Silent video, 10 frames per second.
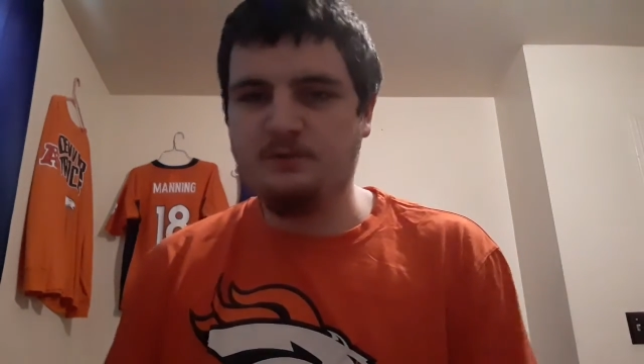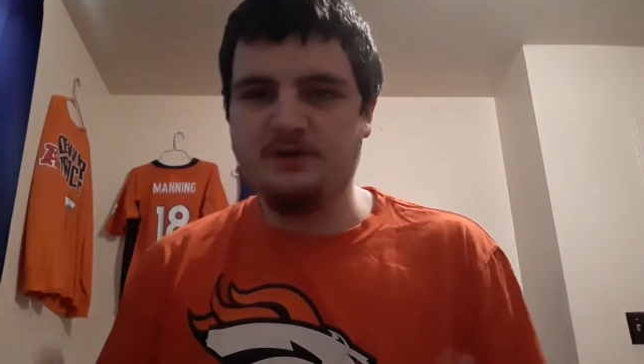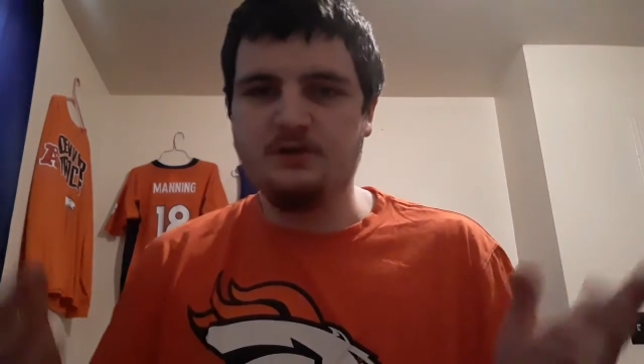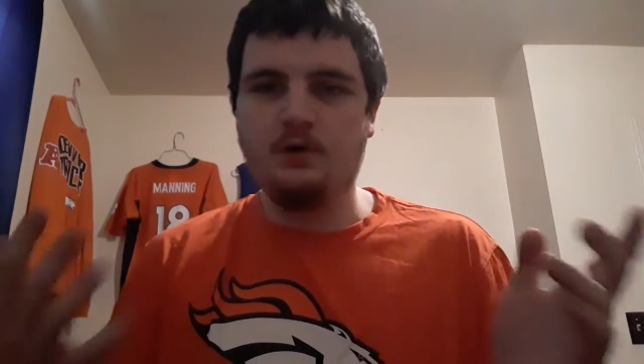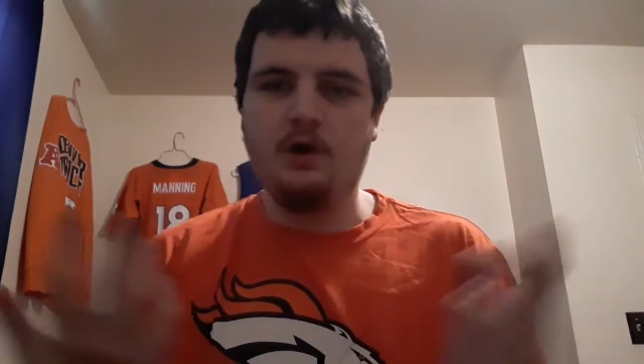we
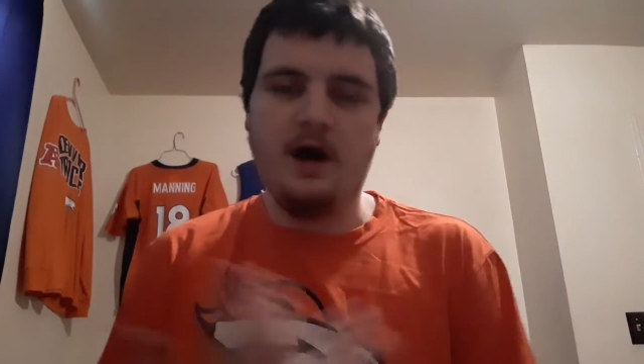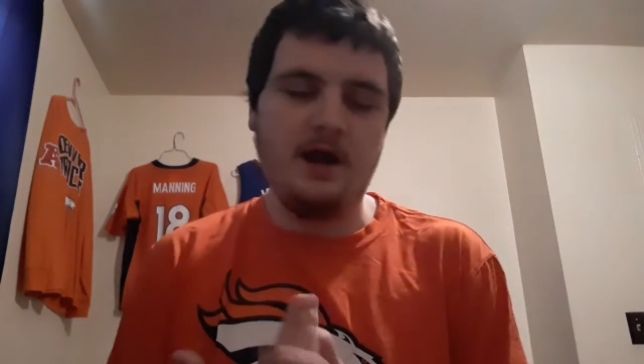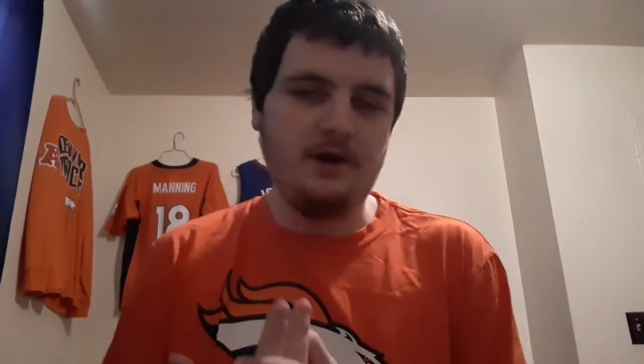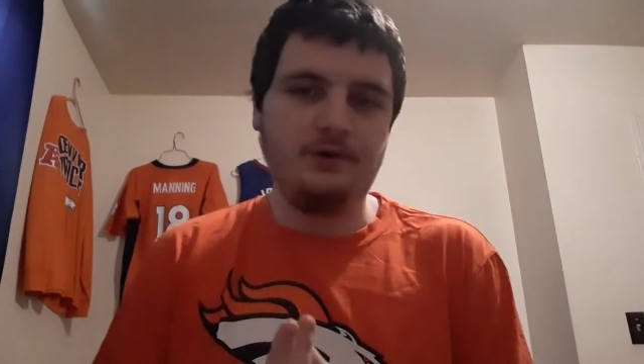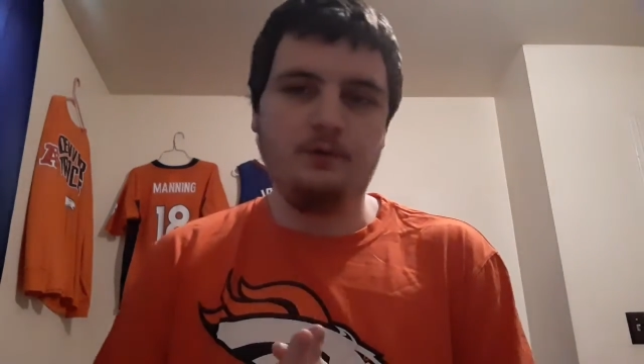just
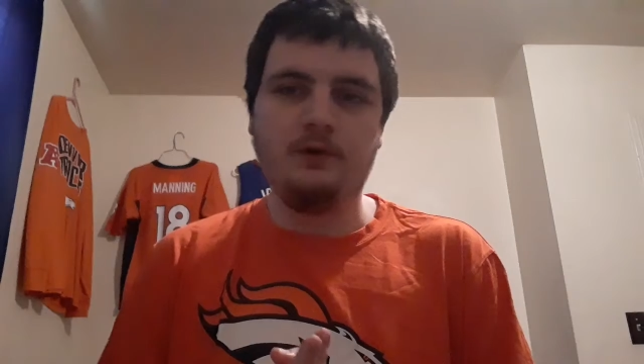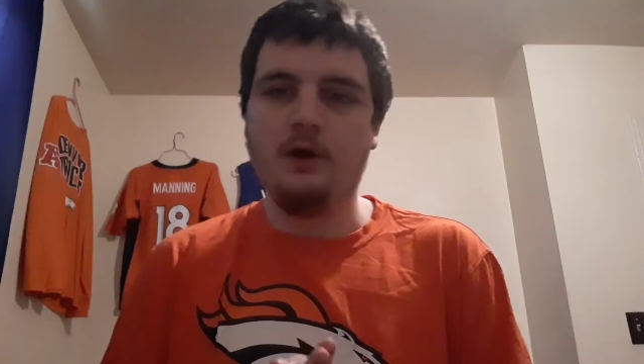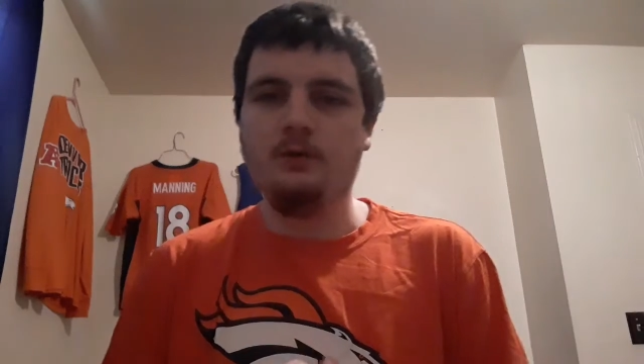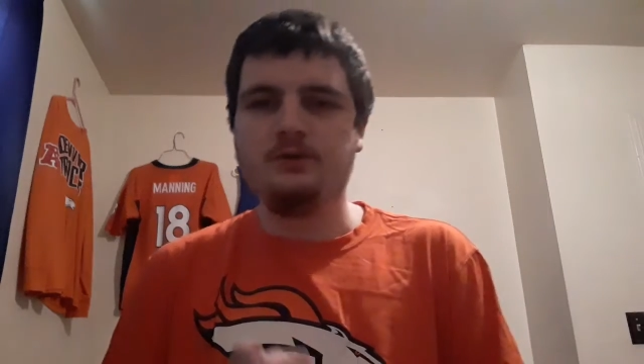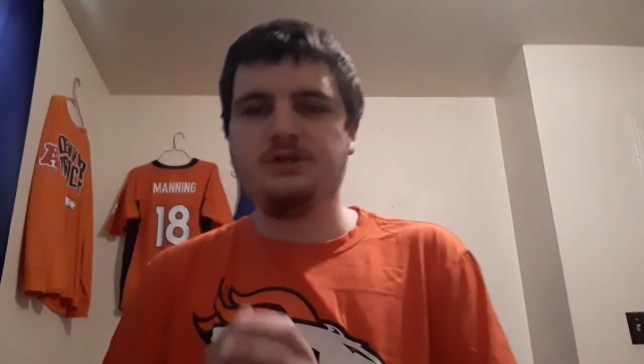hired a new
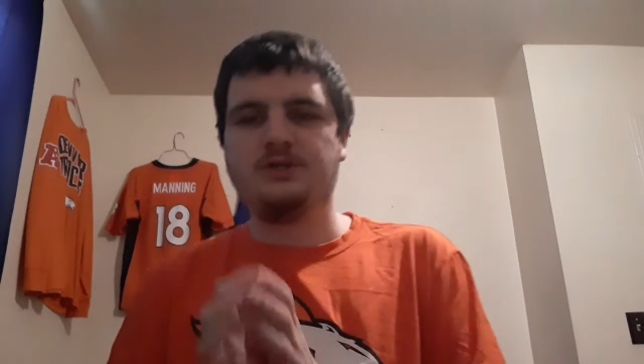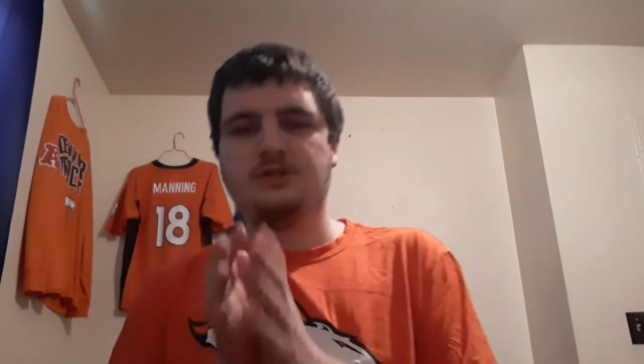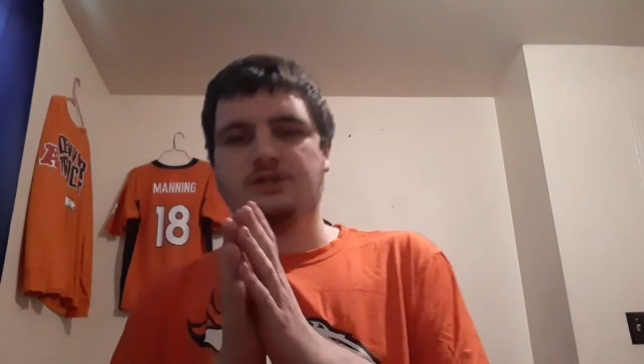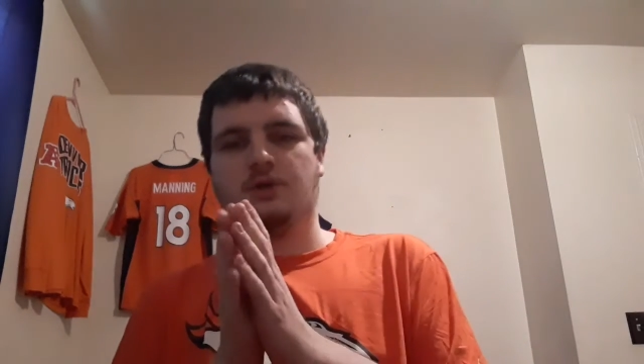coach.